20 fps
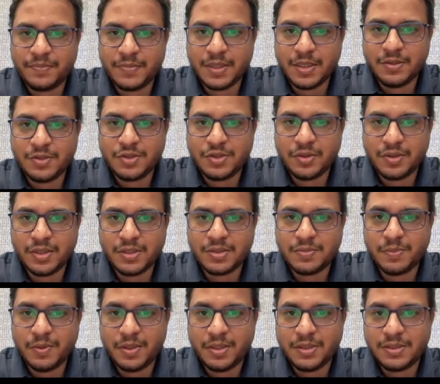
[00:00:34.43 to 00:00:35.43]
insurance
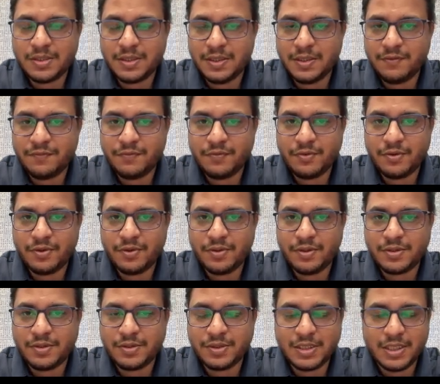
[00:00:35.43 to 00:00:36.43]
policy
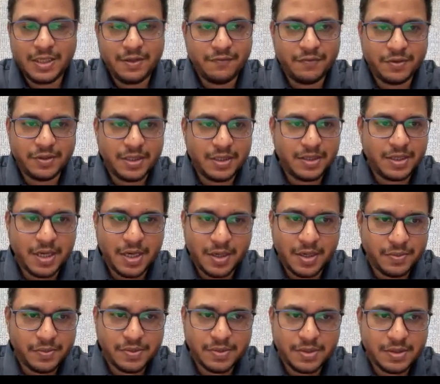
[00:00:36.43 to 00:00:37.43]
for to take for their
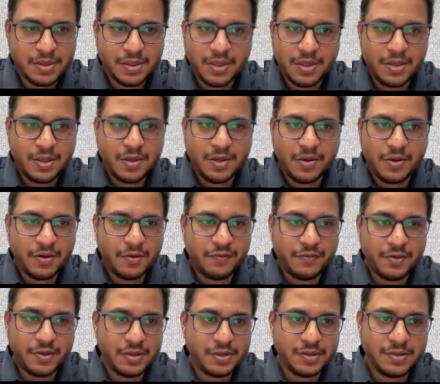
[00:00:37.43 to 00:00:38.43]
house or
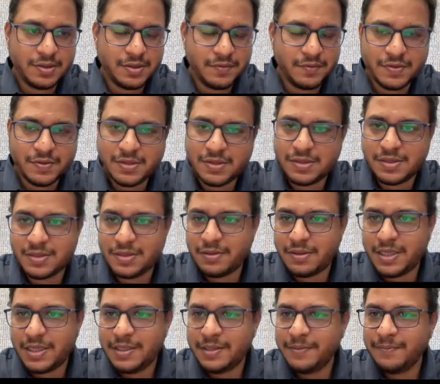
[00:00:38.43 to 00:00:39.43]
for other services,
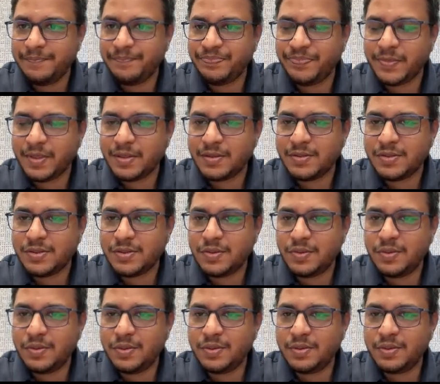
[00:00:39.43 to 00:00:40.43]
right?
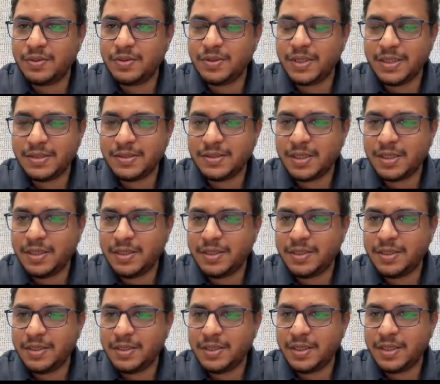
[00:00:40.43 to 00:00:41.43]
So to get
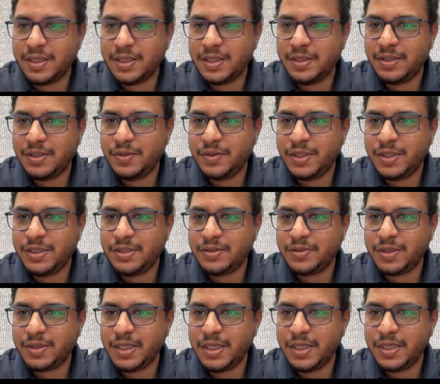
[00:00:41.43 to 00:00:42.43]
started, you need
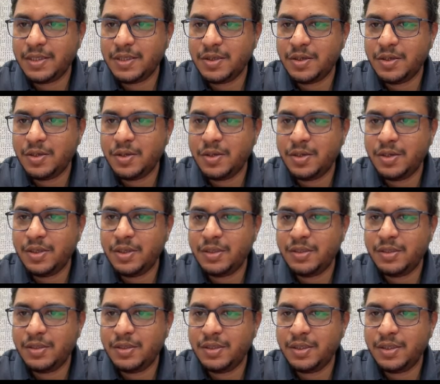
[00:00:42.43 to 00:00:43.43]
to click
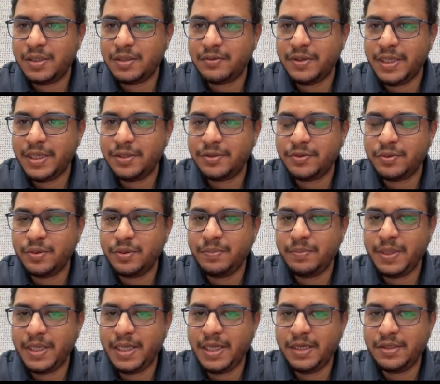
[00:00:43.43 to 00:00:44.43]
on Create
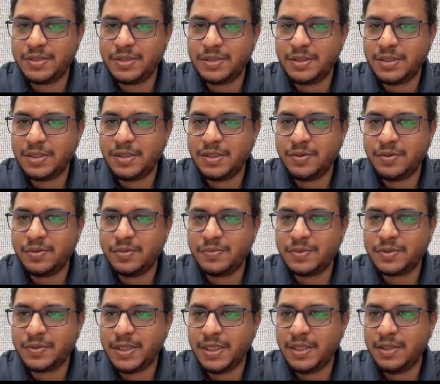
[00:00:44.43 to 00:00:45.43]
Roleplay Agent in your home
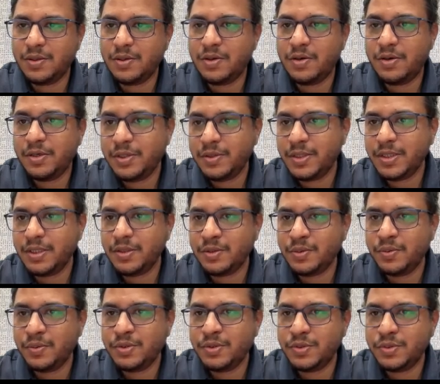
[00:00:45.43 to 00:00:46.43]
screen, or you can
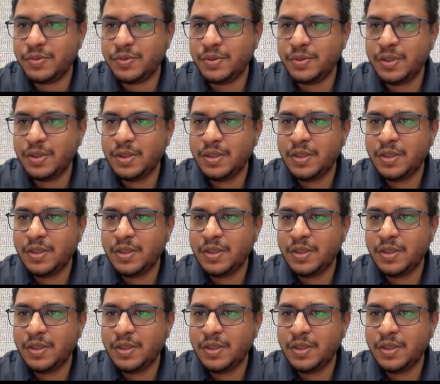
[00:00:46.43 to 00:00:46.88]
go to